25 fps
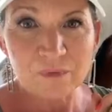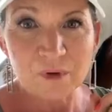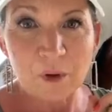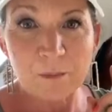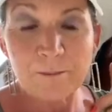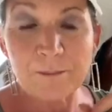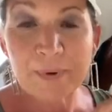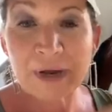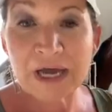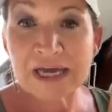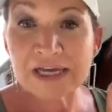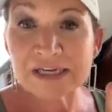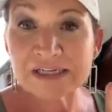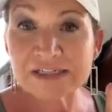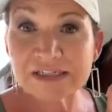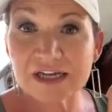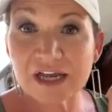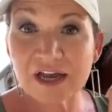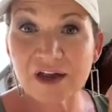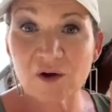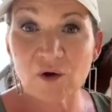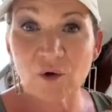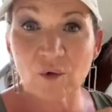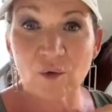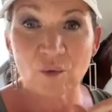But
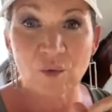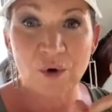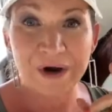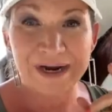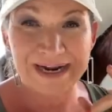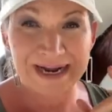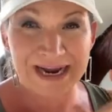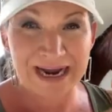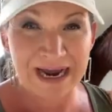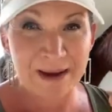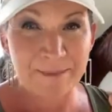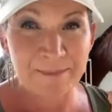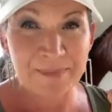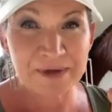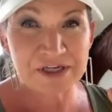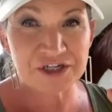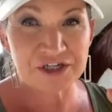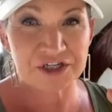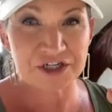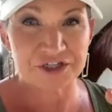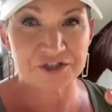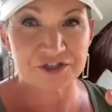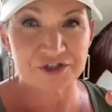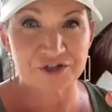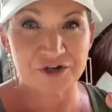what happened
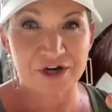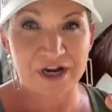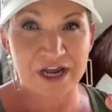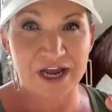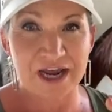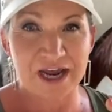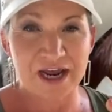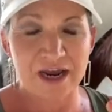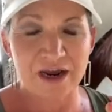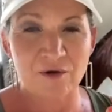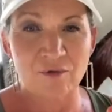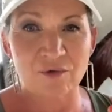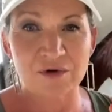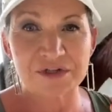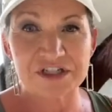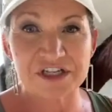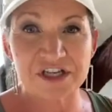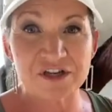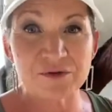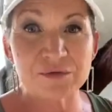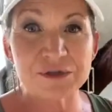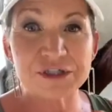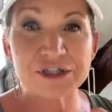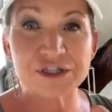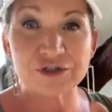yesterday was
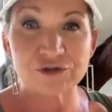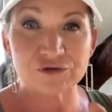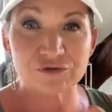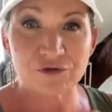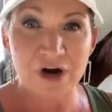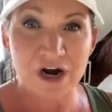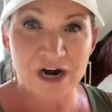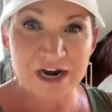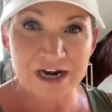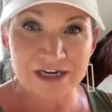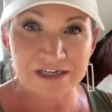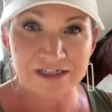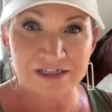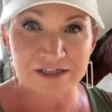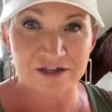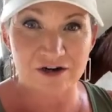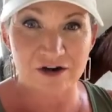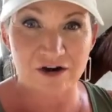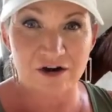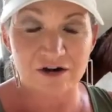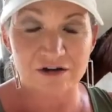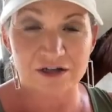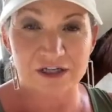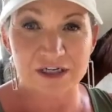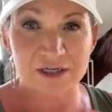he was trying to
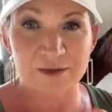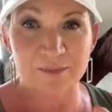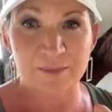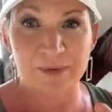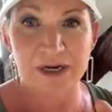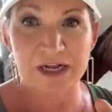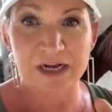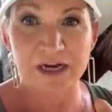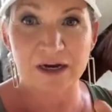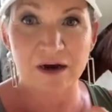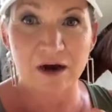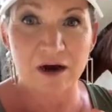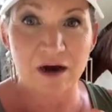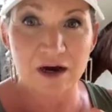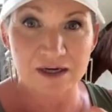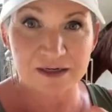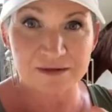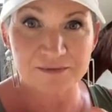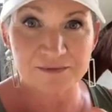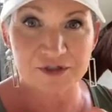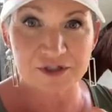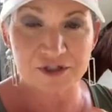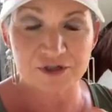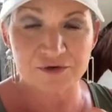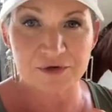colic, but I caught
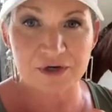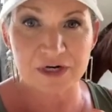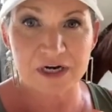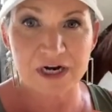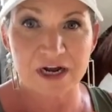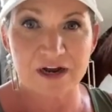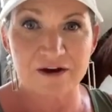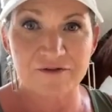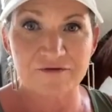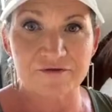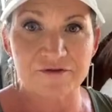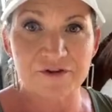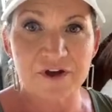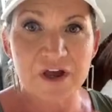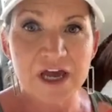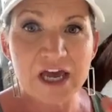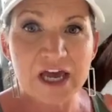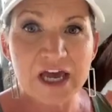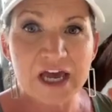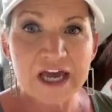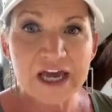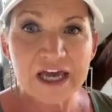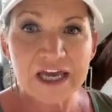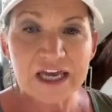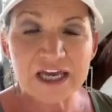him soon enough.
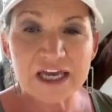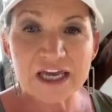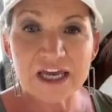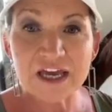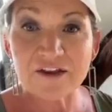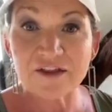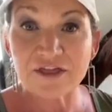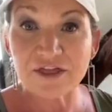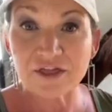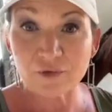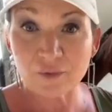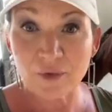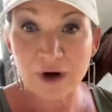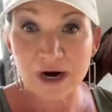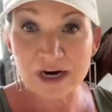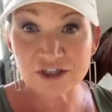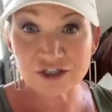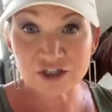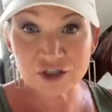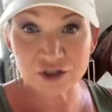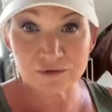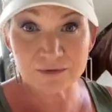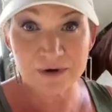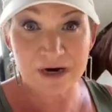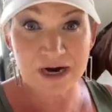He had
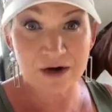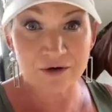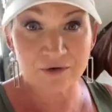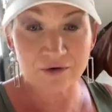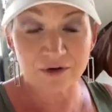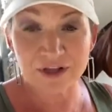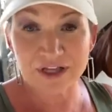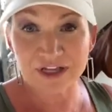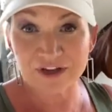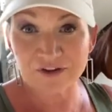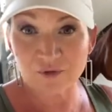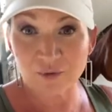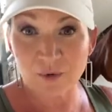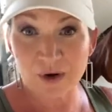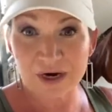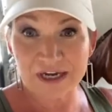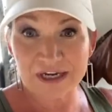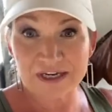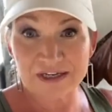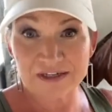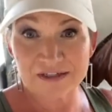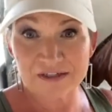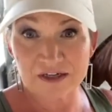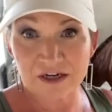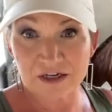thrashed around. That's why
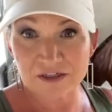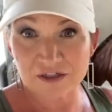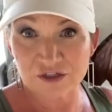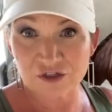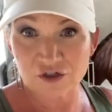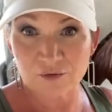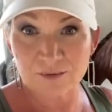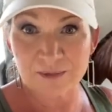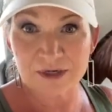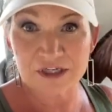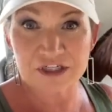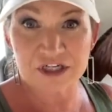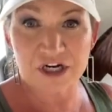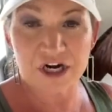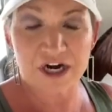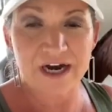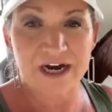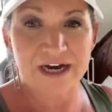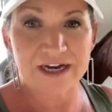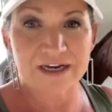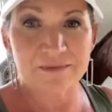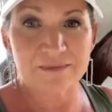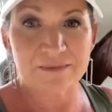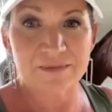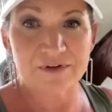he's got so much
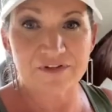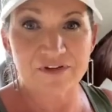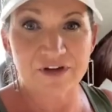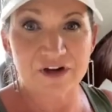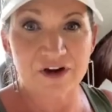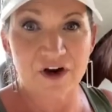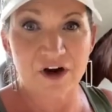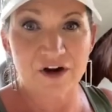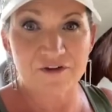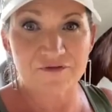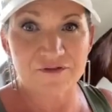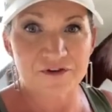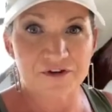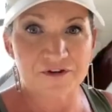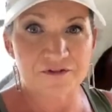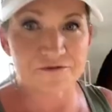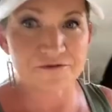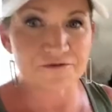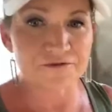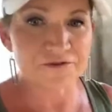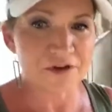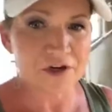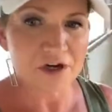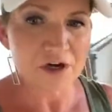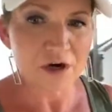hide missing off
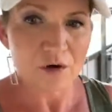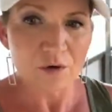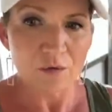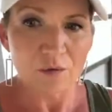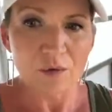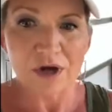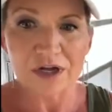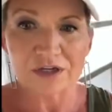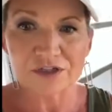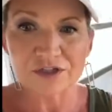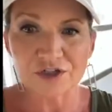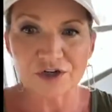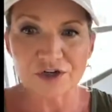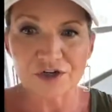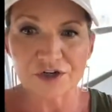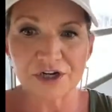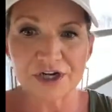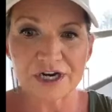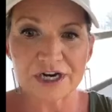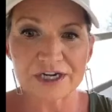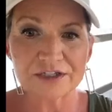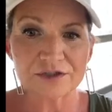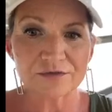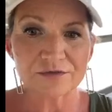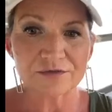of, well, I'll turn you
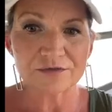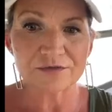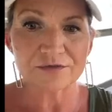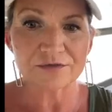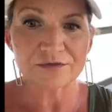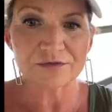guys around, you